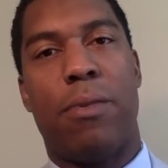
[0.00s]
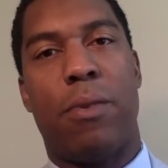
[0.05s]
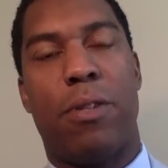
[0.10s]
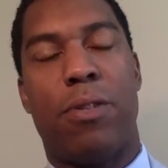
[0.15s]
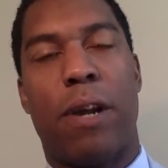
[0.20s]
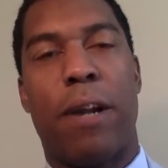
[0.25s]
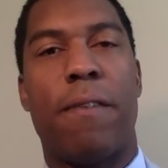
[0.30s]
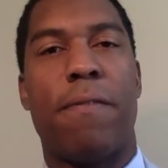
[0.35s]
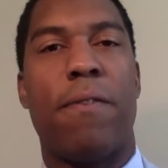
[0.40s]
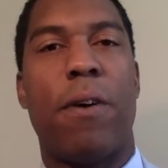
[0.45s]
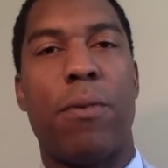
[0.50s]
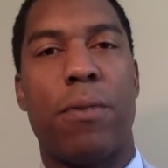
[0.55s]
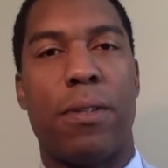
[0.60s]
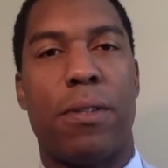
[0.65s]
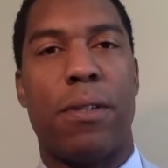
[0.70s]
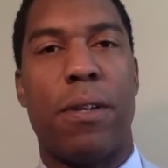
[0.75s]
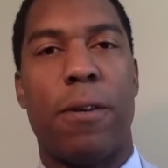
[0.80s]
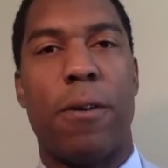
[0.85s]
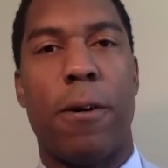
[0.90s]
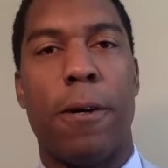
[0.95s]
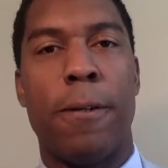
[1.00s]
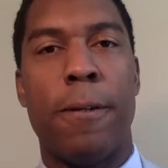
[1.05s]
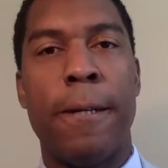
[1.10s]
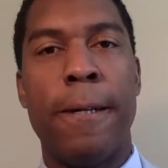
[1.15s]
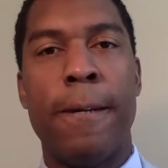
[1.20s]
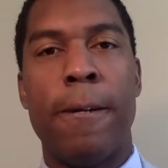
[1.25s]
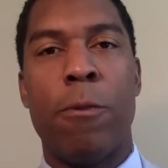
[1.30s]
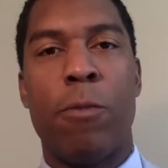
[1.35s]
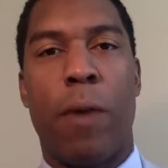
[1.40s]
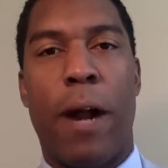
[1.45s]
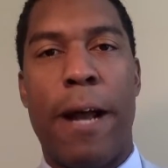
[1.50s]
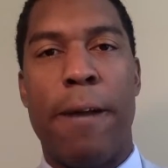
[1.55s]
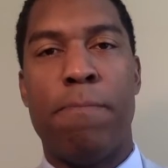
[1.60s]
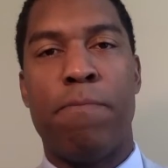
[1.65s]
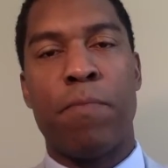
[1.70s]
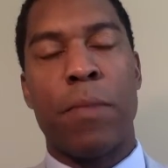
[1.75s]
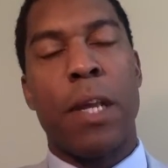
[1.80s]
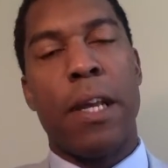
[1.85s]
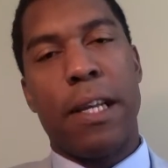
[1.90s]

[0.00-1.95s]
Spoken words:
that we try to focus in on, right?